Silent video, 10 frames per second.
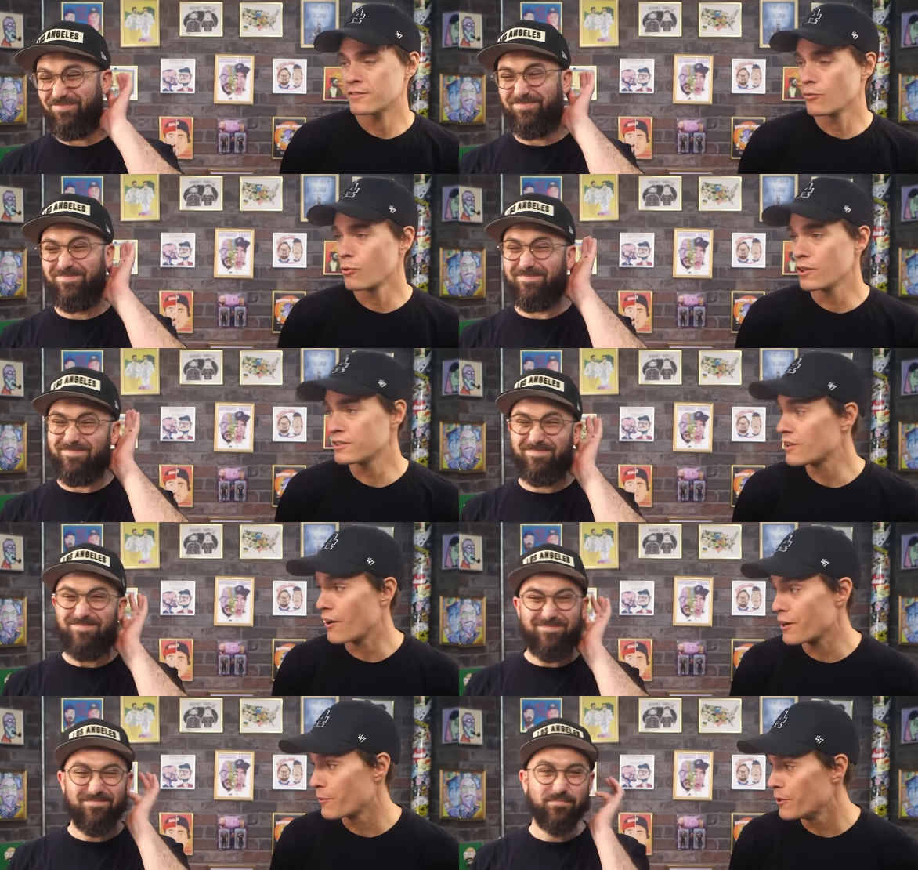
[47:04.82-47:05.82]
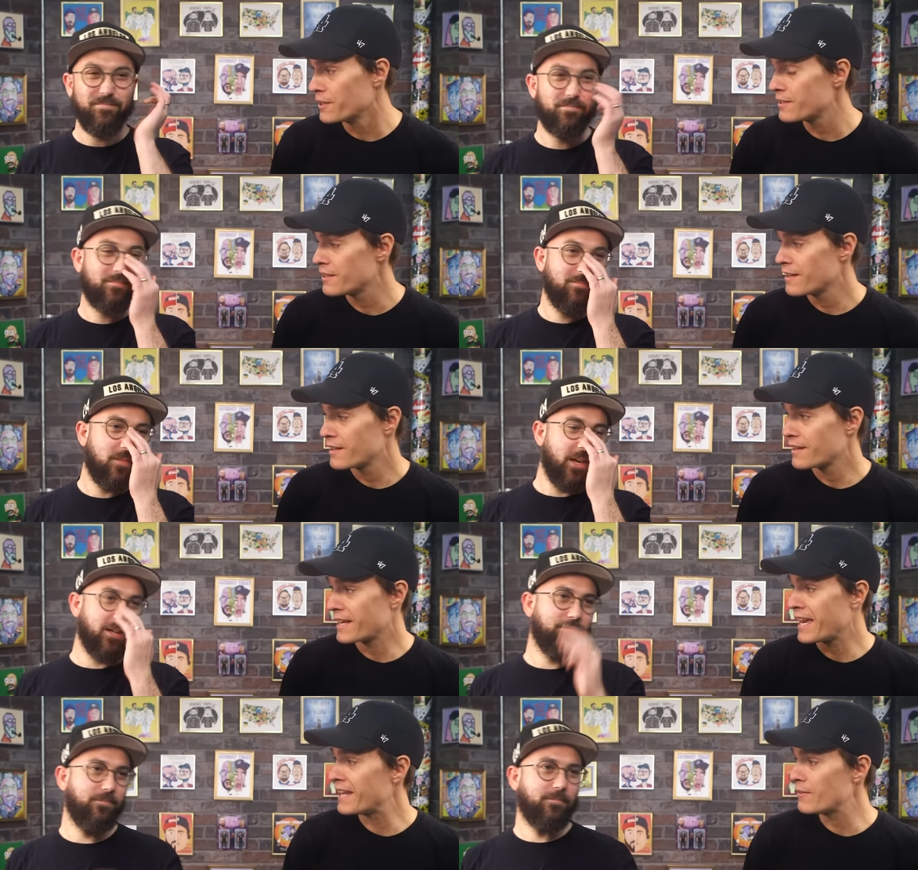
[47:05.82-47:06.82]
Speaker 1: because the world is already ruined. Yeah.
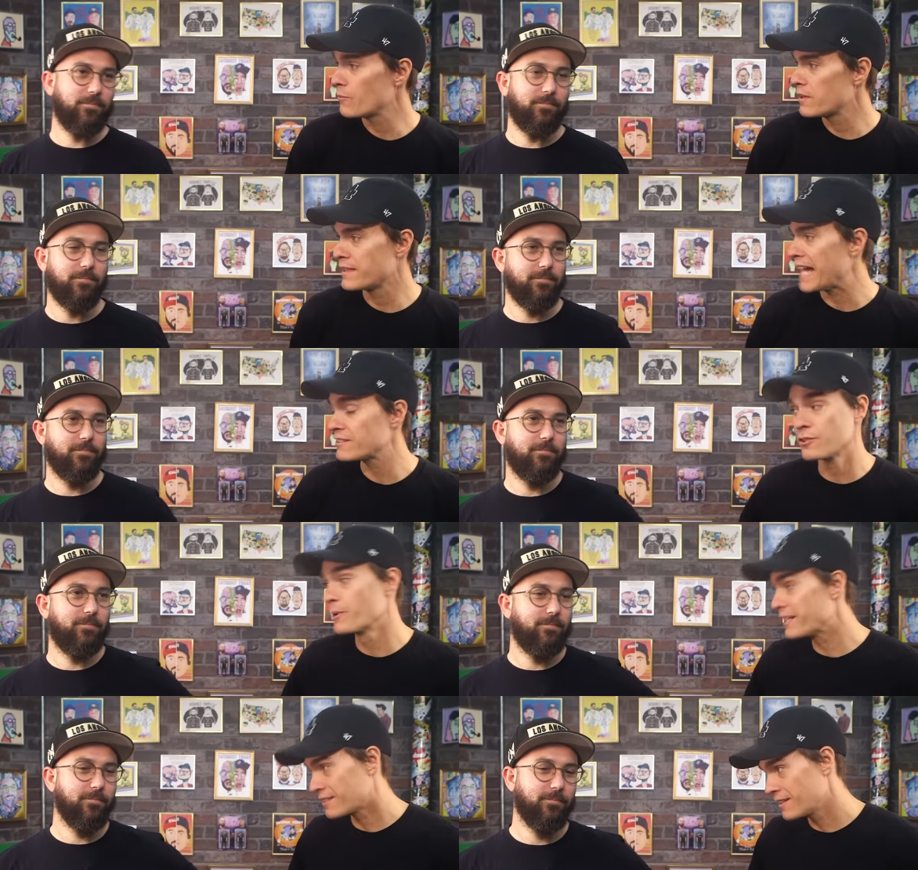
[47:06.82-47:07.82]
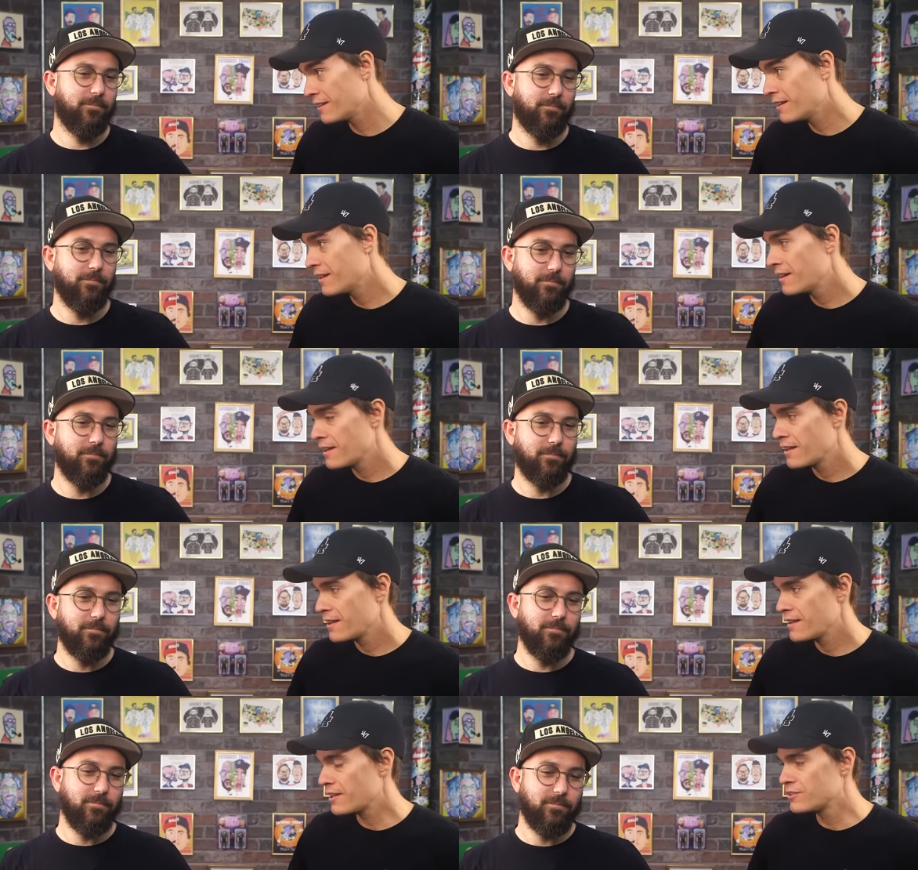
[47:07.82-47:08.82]
They can't. That's the reason
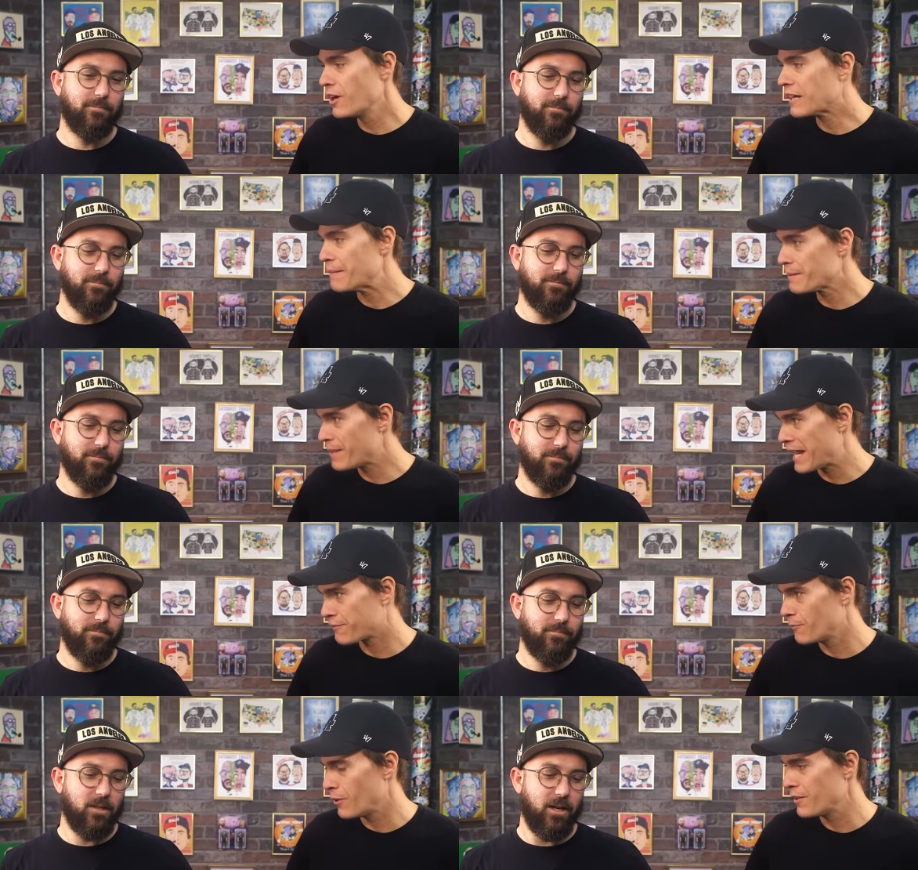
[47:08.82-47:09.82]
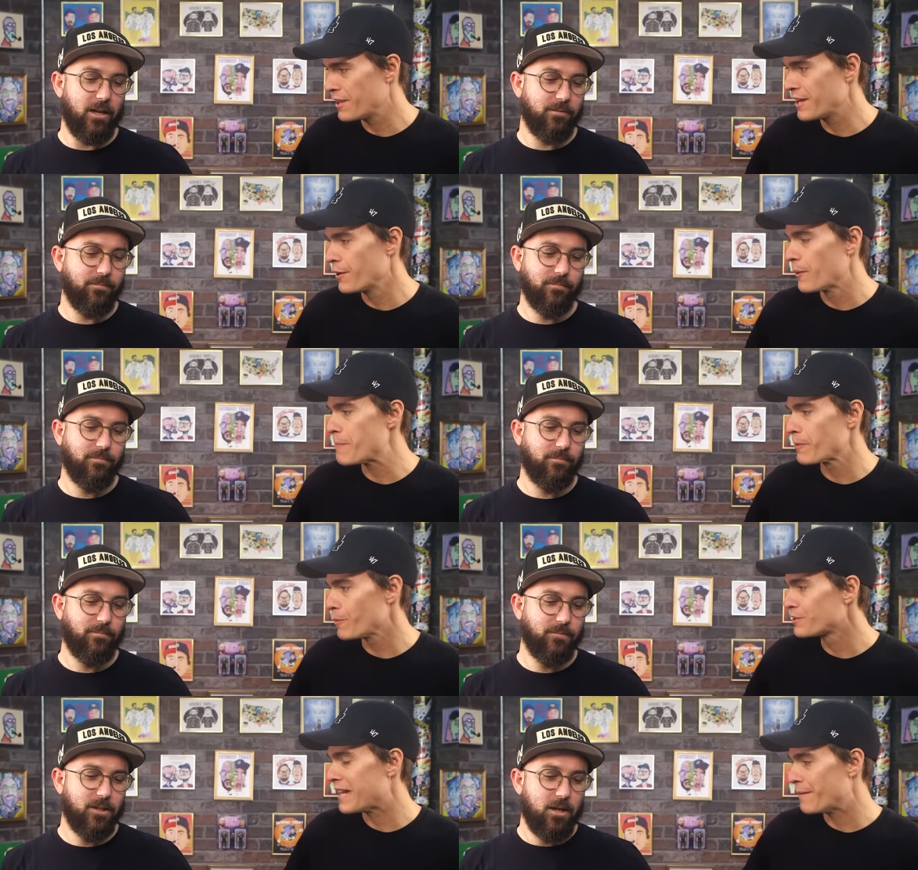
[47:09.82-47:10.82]
there's no coming back from what yeah. the
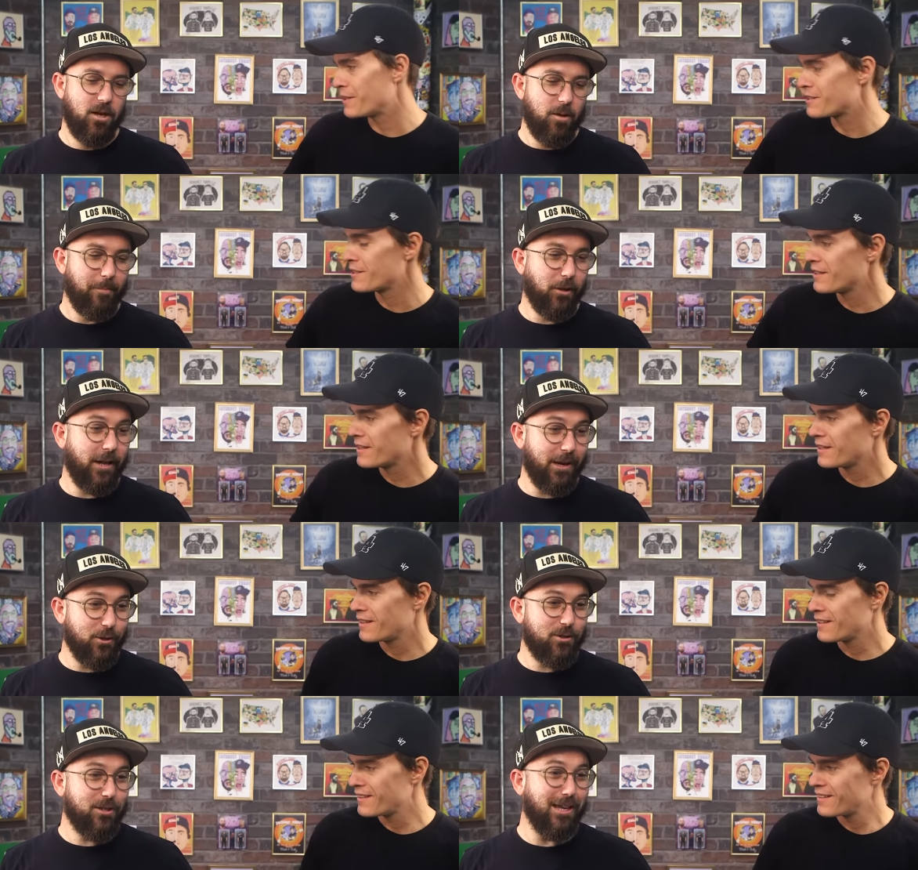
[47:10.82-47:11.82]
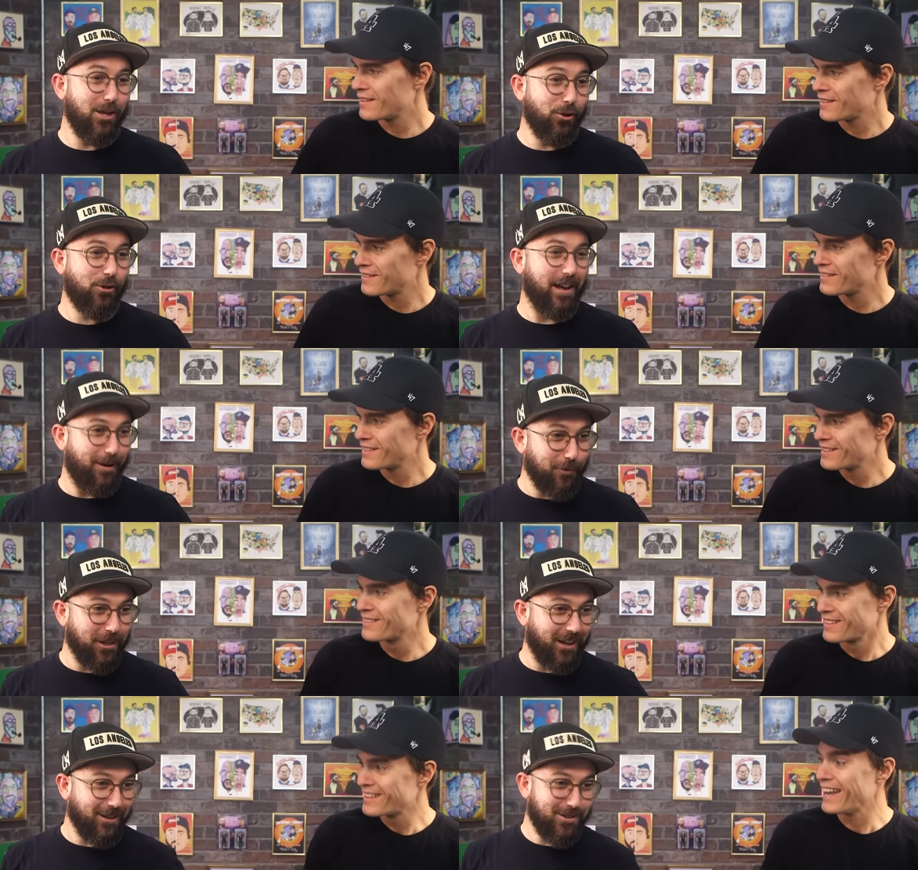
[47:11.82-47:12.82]
Speaker 2: irreparable damage. Millennials killed
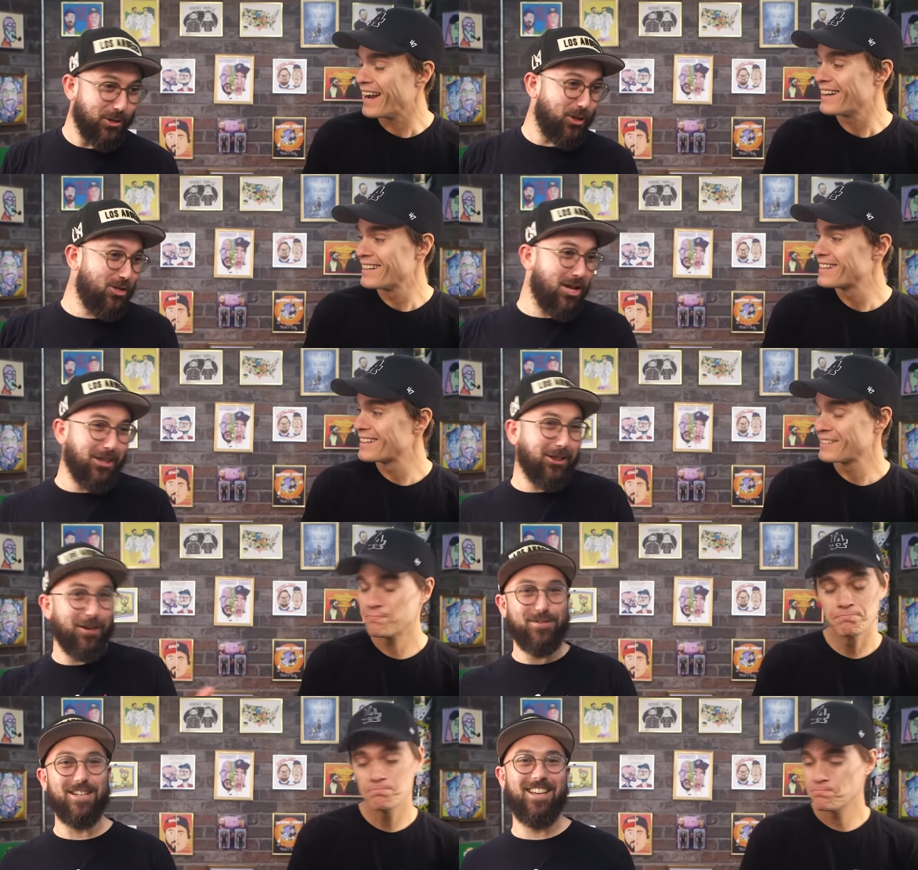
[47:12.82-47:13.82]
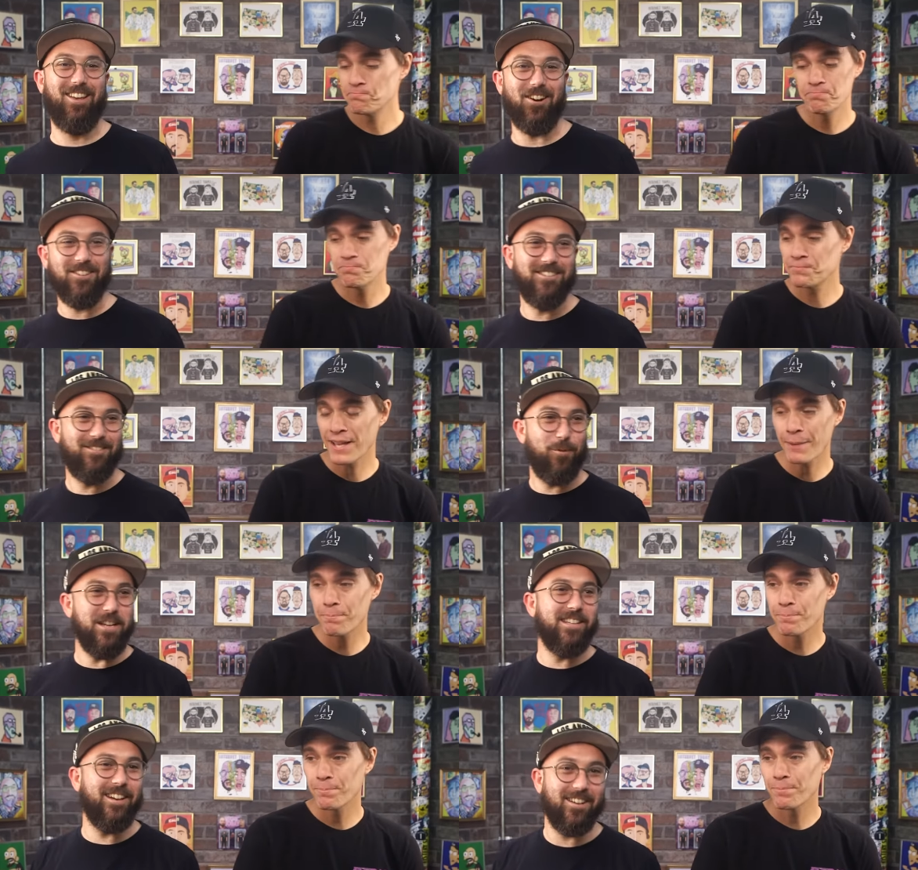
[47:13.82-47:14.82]
everything, yeah. so there's nothing left to kill. Yep.
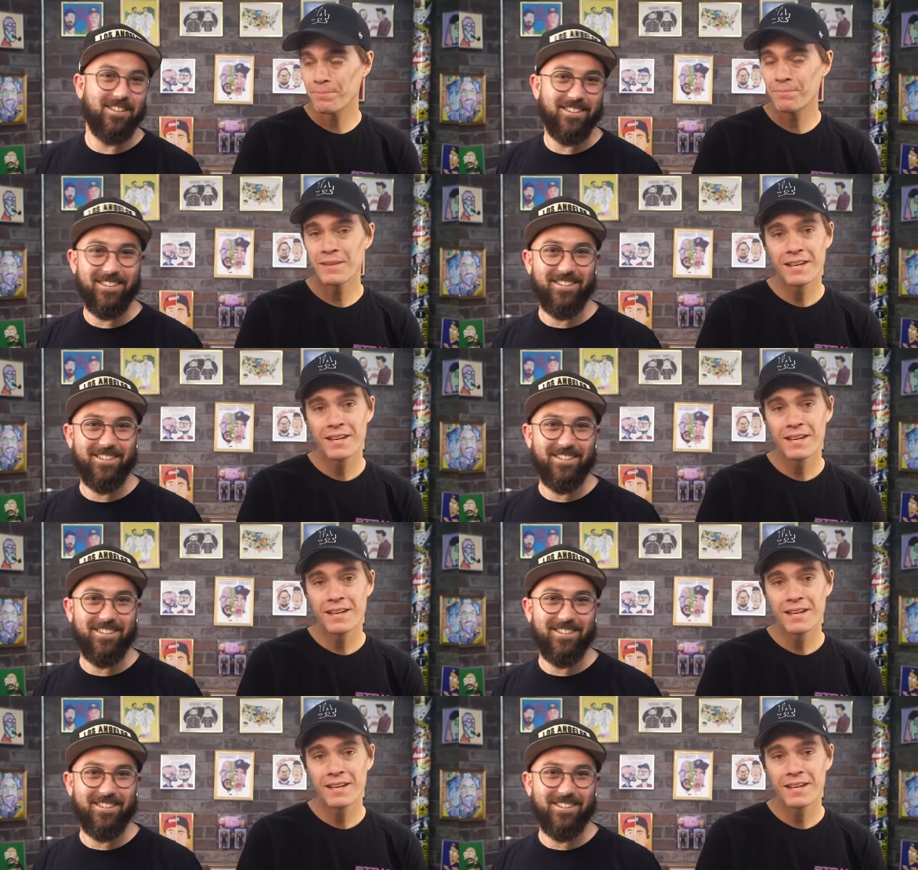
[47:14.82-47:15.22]
We did it.